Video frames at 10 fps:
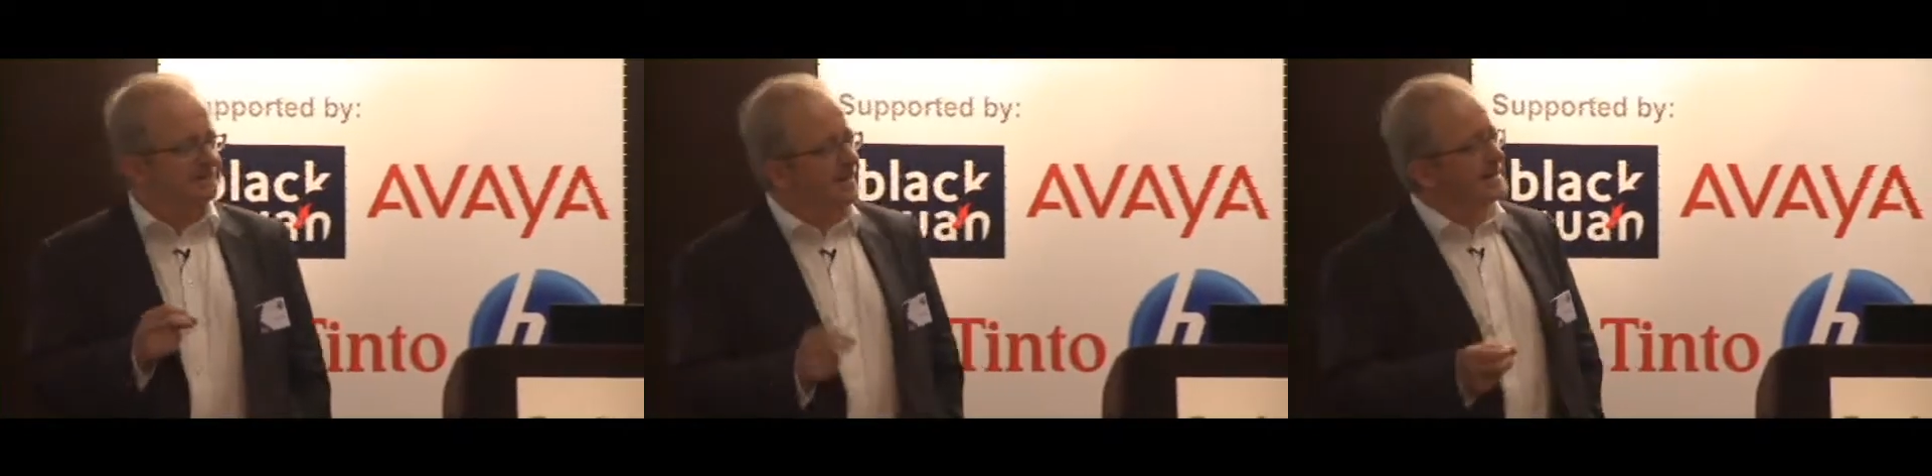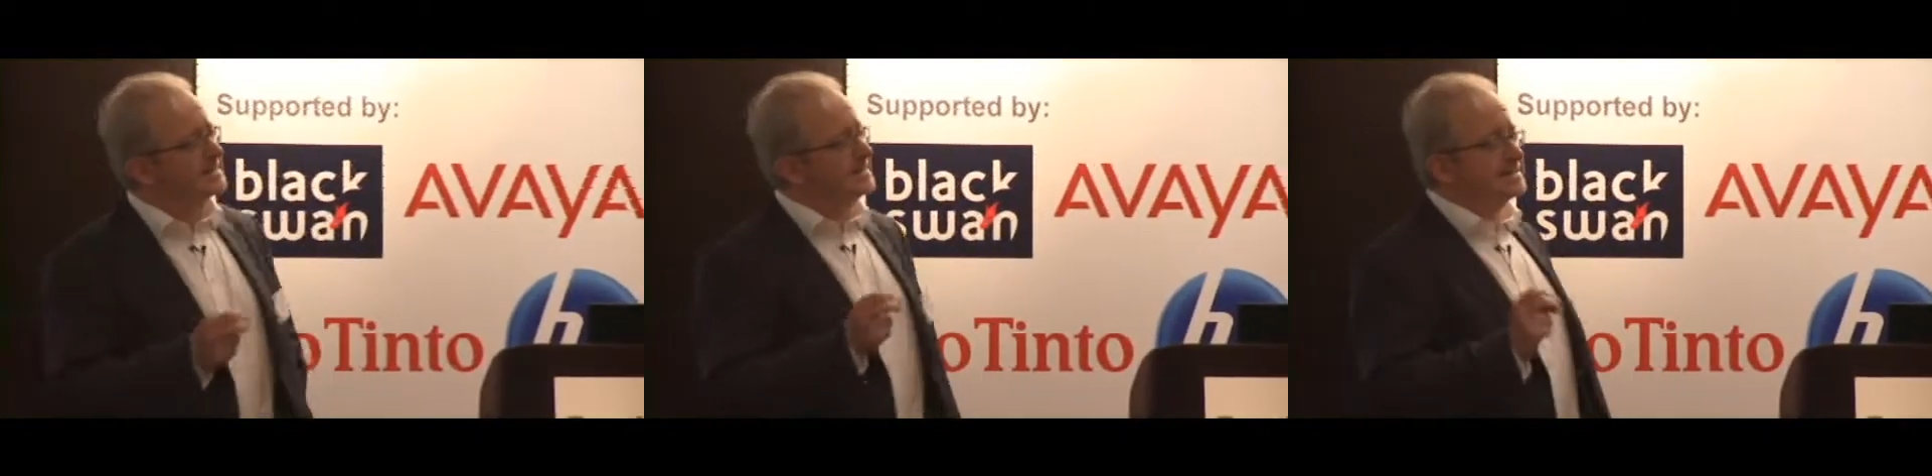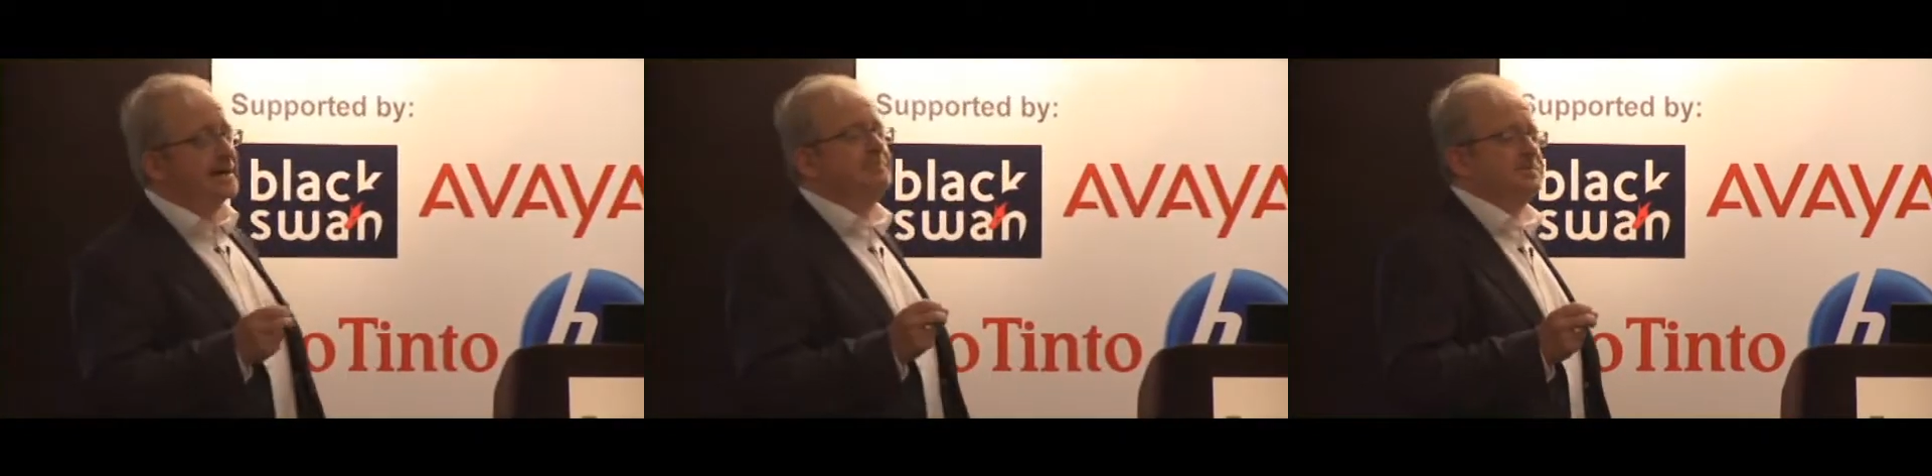fast
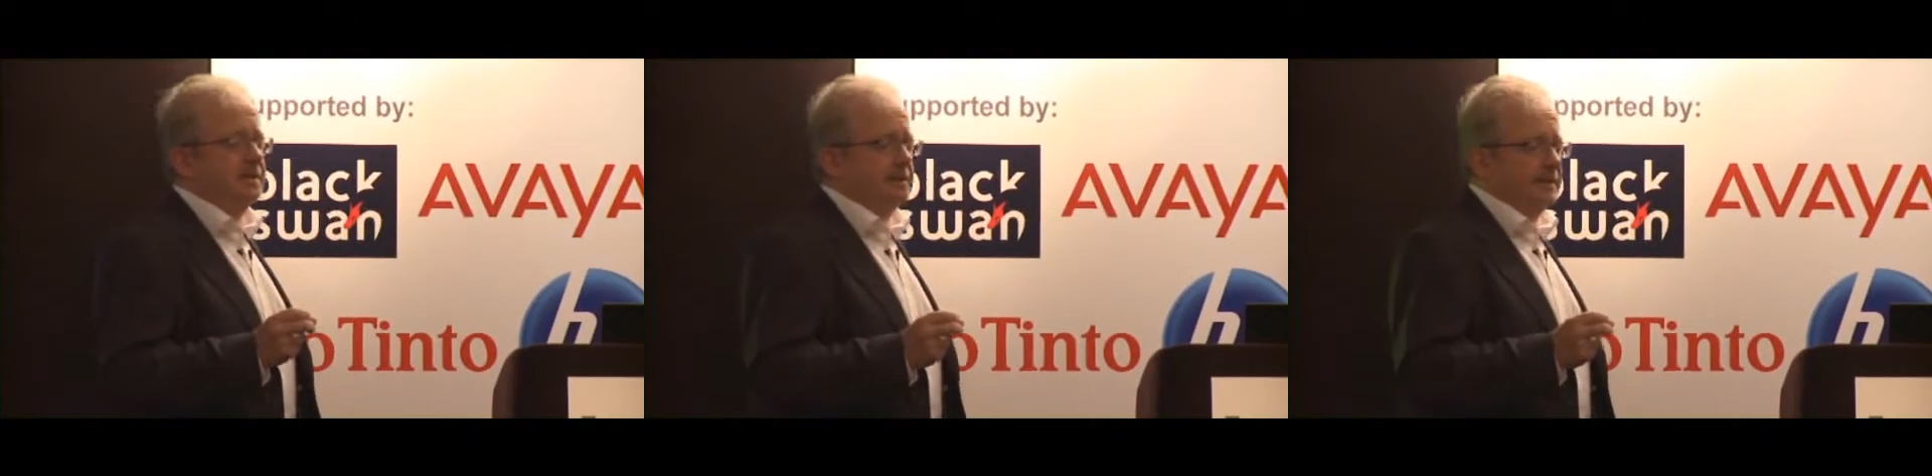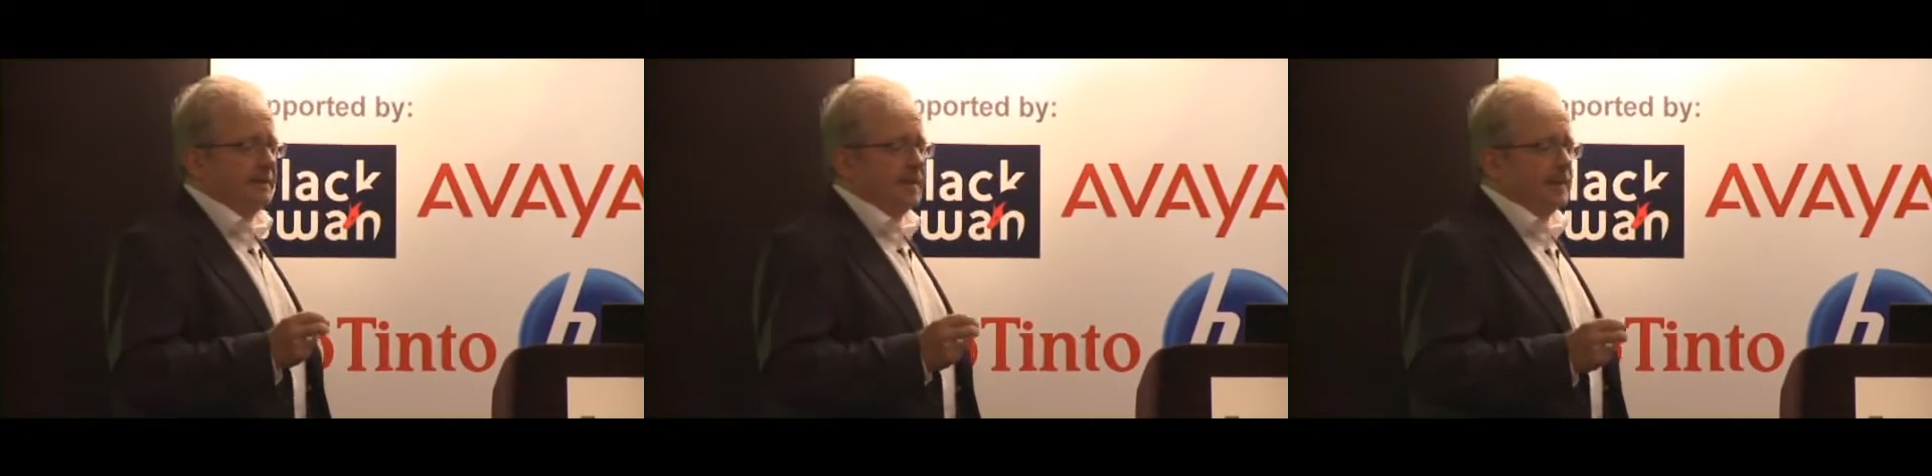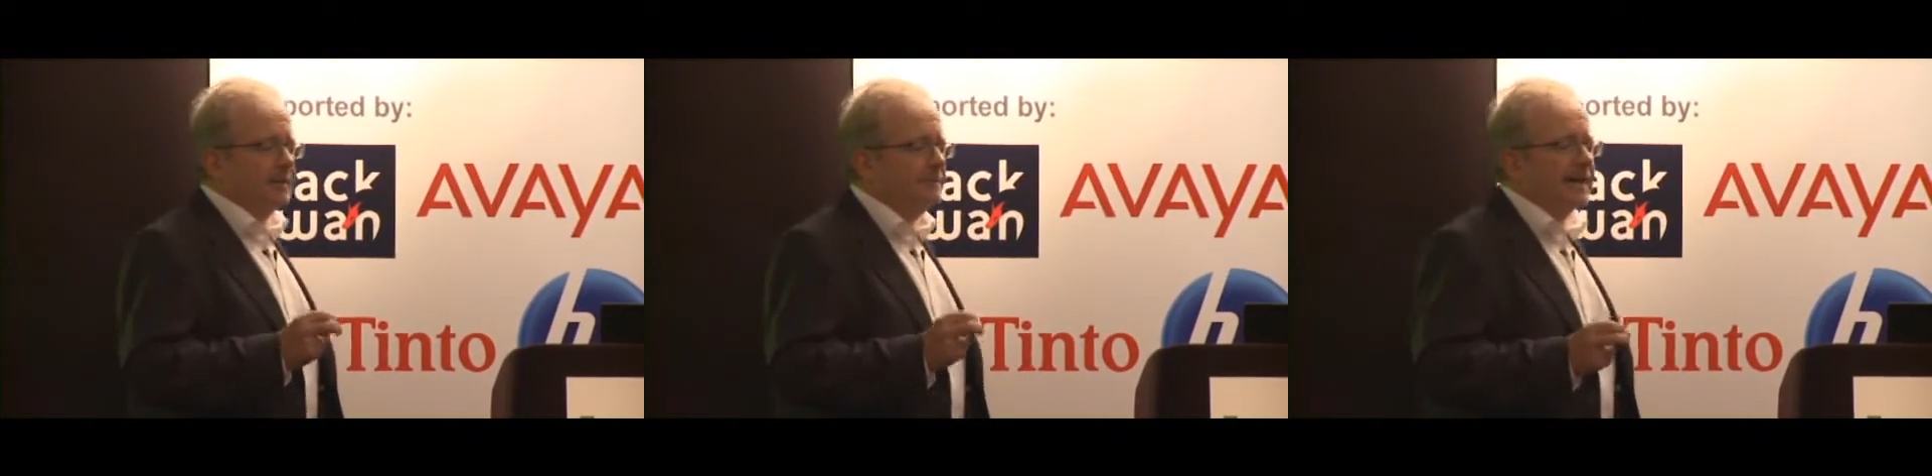adopting
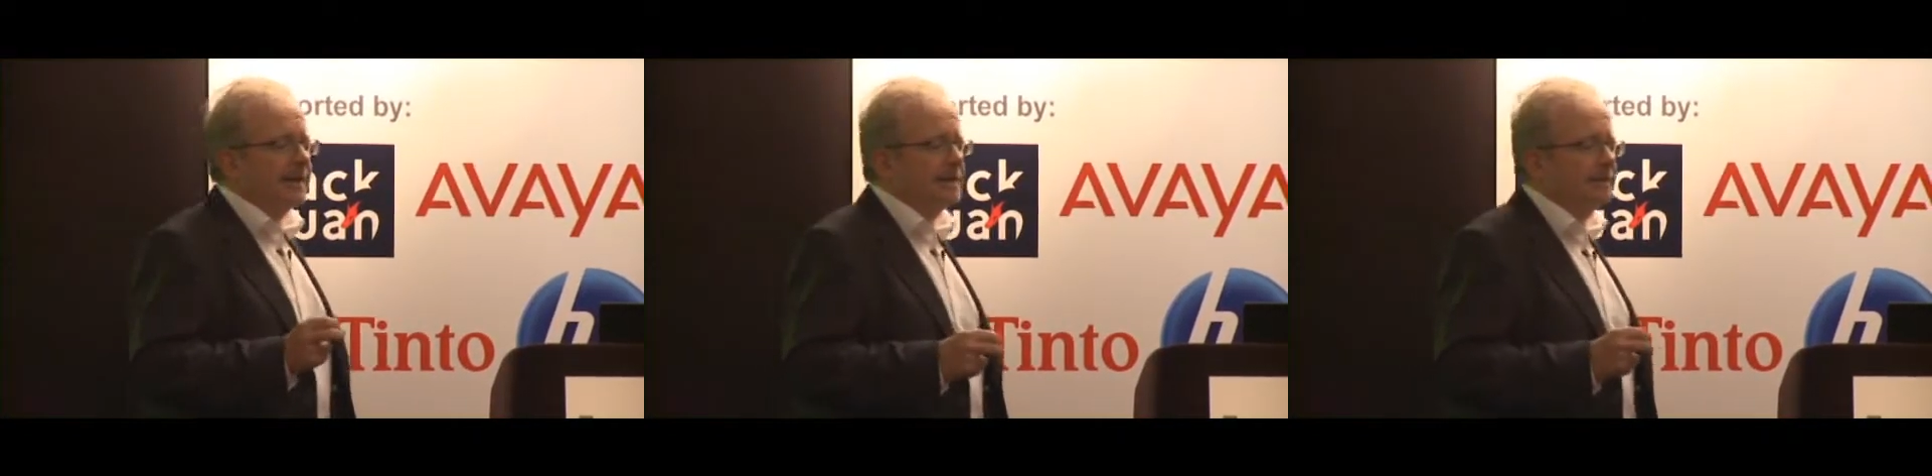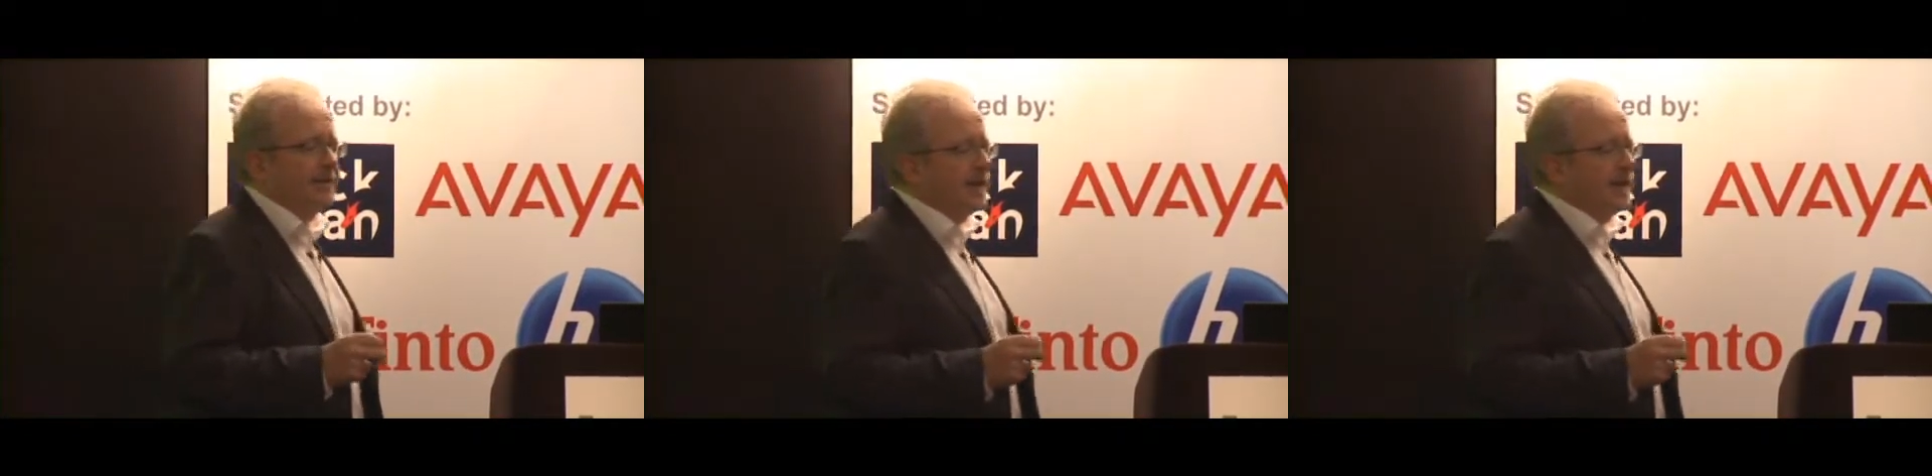the mantle of